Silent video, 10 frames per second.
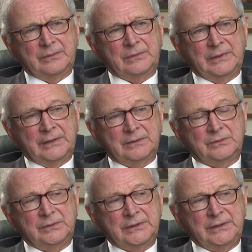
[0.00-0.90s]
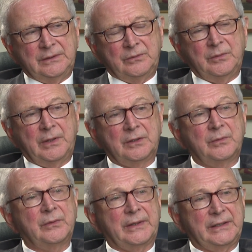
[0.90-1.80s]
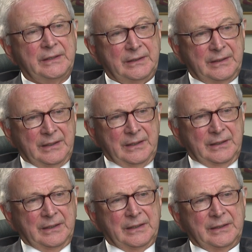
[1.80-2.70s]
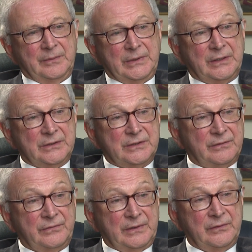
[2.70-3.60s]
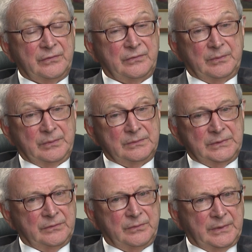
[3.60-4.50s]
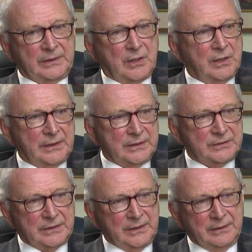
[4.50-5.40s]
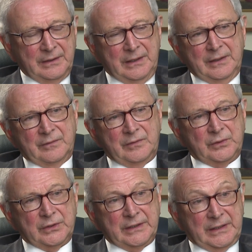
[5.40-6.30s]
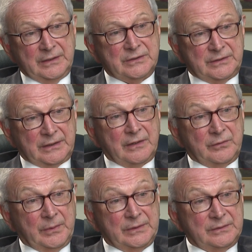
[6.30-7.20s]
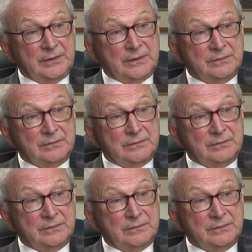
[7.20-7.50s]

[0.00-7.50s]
well, we better be ready. Because if my colleagues voted against the government,